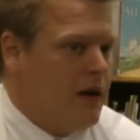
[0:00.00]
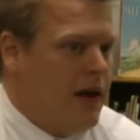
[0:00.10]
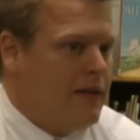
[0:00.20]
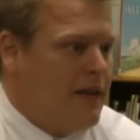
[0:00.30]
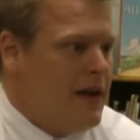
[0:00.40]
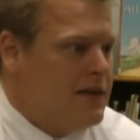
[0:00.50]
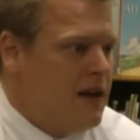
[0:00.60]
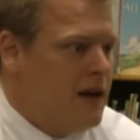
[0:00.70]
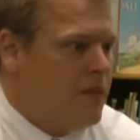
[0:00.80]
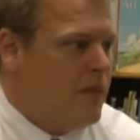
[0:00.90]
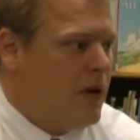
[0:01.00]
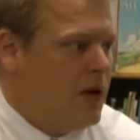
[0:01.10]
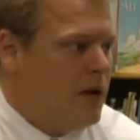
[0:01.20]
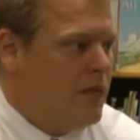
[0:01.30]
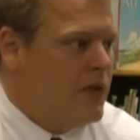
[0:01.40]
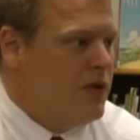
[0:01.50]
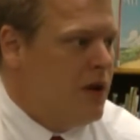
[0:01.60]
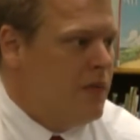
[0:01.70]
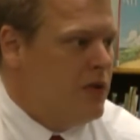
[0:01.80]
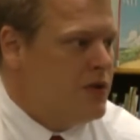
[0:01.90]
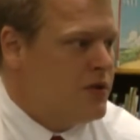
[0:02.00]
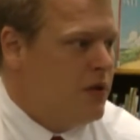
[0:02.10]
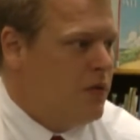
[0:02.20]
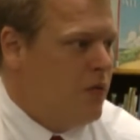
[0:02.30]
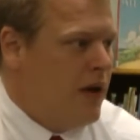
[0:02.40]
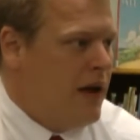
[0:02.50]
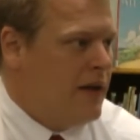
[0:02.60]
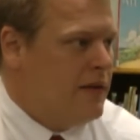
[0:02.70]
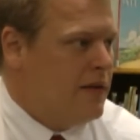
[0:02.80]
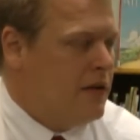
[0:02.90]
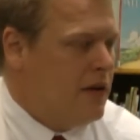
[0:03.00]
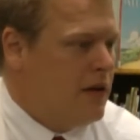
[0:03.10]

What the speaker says: At that time, the numbers at